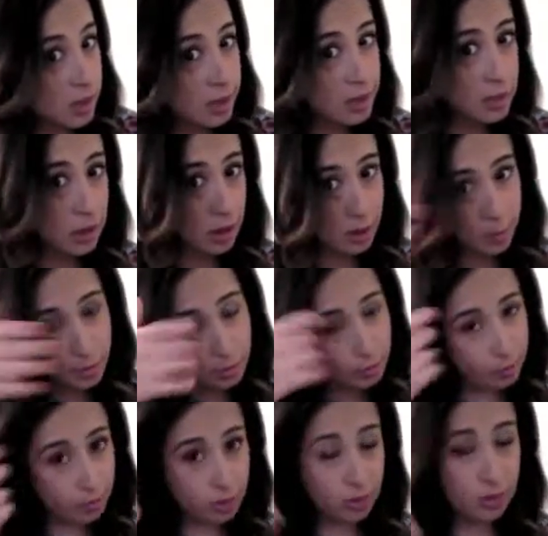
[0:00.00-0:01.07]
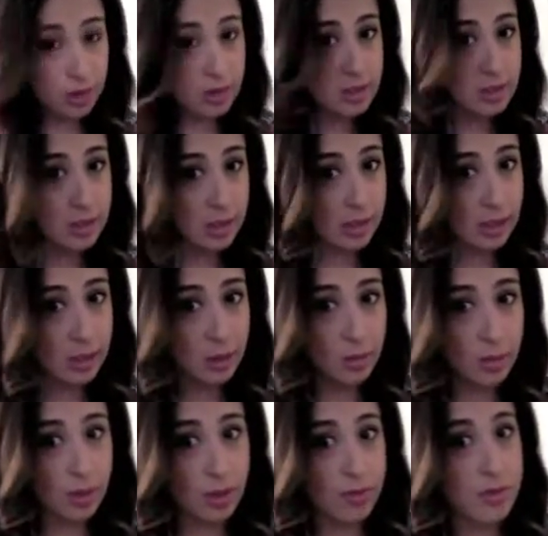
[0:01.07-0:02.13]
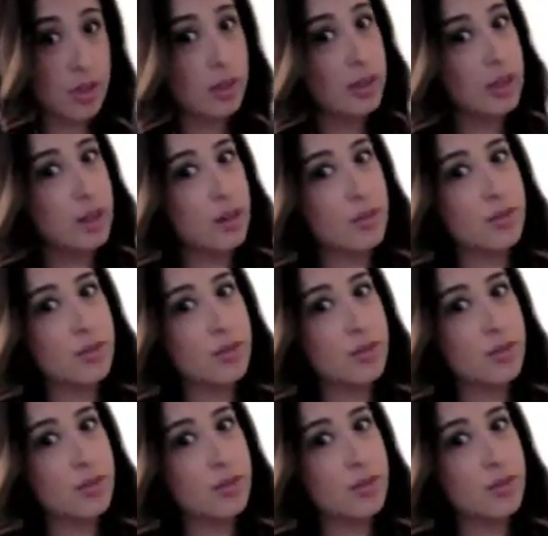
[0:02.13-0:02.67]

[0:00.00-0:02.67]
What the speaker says: Dark, but hopefully you can see what I've done here.